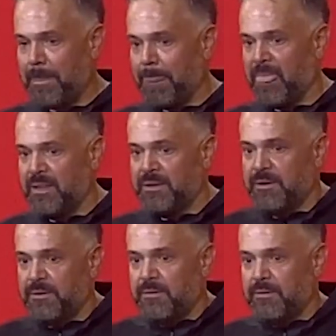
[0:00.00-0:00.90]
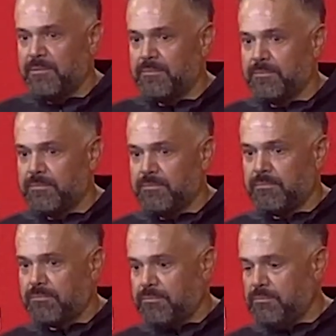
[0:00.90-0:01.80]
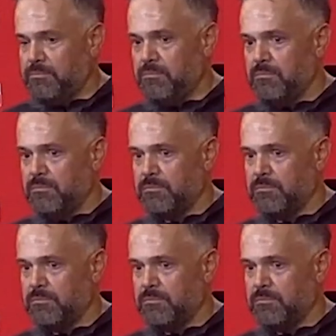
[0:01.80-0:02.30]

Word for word: this on point in terms execution?